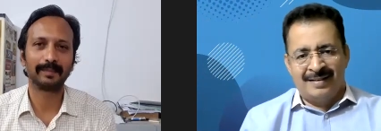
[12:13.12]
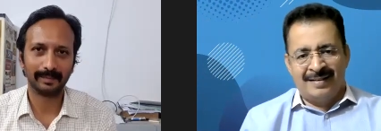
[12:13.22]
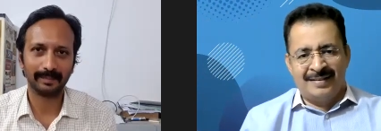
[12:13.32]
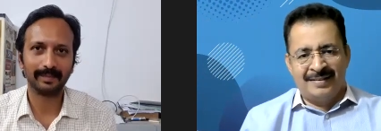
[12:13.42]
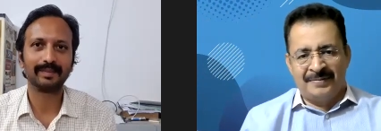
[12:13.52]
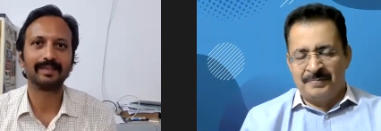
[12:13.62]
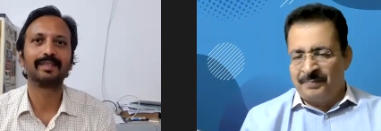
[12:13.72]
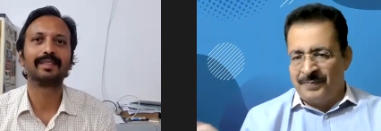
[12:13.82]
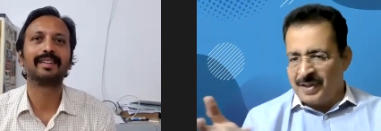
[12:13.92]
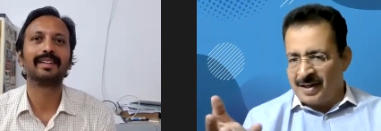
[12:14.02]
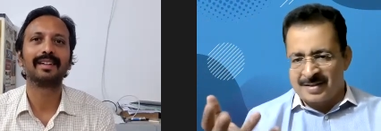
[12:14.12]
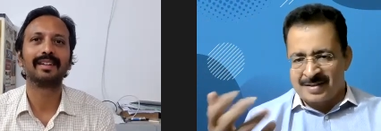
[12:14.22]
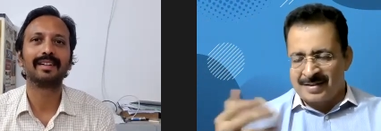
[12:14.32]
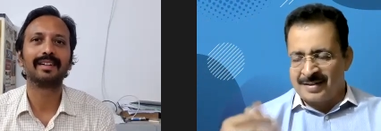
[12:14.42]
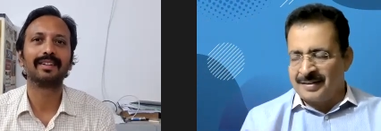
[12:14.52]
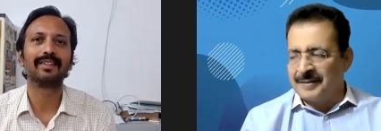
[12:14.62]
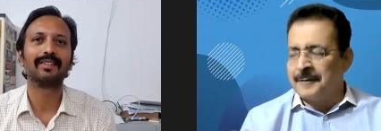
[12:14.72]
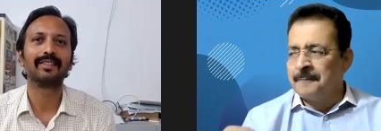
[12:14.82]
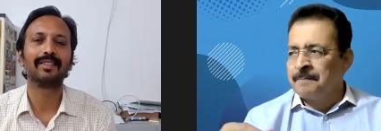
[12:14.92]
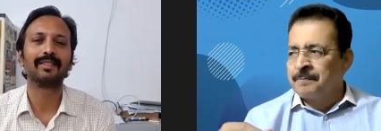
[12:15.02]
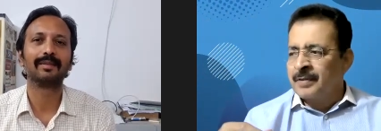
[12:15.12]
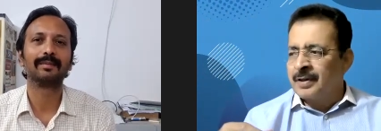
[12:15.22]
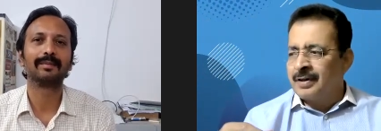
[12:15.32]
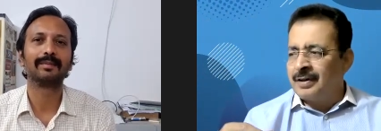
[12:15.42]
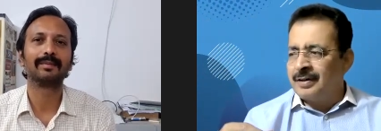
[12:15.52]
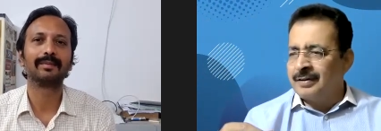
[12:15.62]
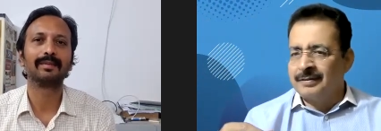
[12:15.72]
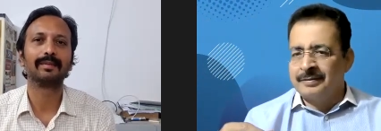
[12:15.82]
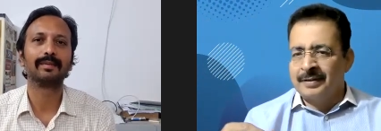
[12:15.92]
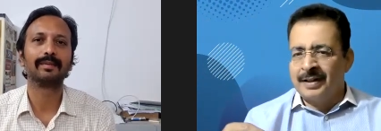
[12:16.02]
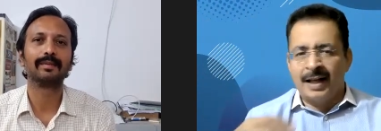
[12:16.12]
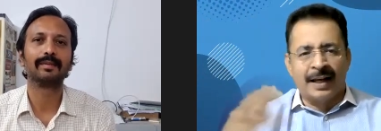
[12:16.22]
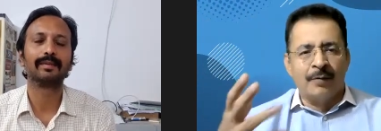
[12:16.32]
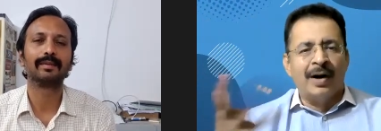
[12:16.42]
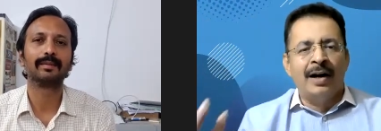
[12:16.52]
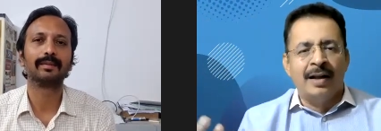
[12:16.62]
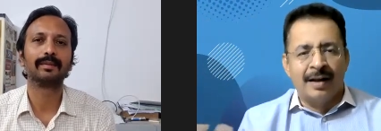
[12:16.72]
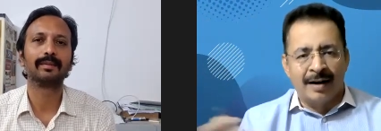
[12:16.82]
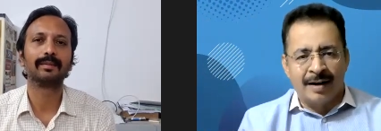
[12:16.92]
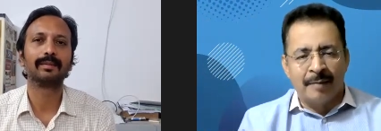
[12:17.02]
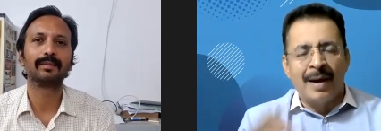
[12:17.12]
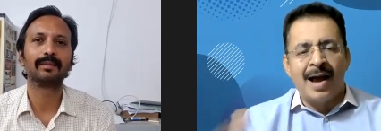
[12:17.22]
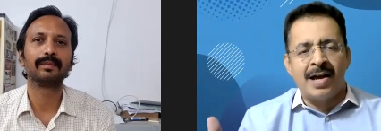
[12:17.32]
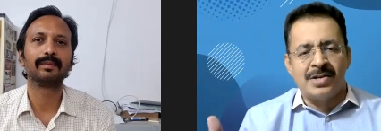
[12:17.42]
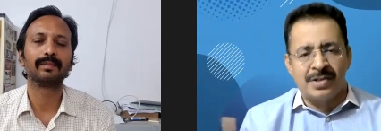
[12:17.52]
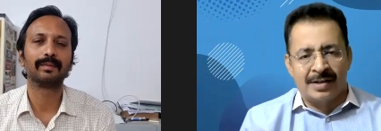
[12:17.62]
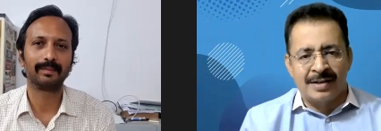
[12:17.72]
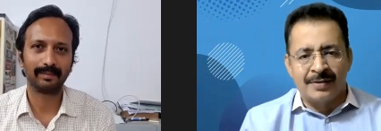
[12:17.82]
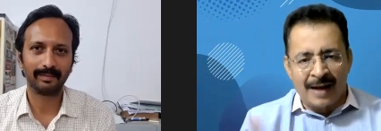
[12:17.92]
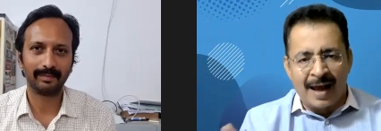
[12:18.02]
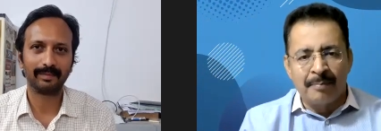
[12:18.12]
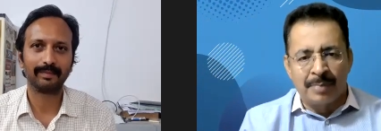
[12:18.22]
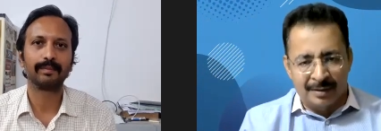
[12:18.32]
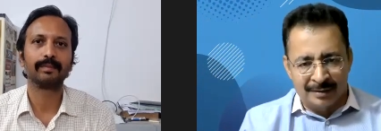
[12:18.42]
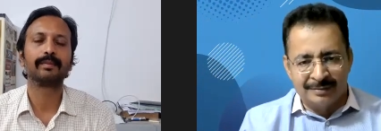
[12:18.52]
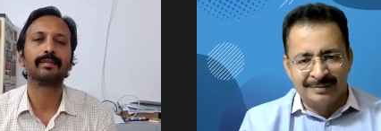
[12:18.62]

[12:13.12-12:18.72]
Speaker 1: um, that uh, uh, like a wonder or a magic, it will happen.